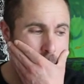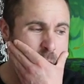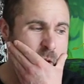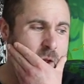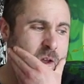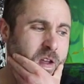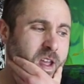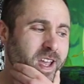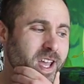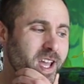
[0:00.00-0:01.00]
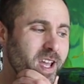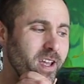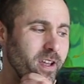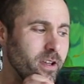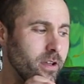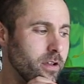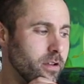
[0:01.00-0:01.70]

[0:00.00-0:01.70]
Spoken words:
[no speech]